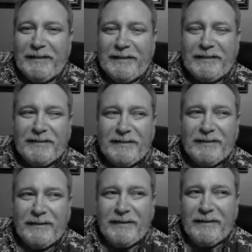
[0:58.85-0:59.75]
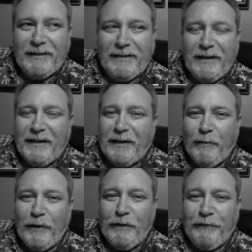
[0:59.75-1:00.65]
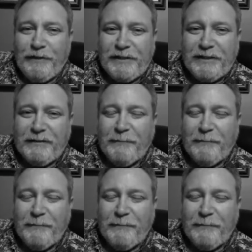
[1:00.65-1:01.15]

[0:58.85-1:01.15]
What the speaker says: I just think I want to go fishing.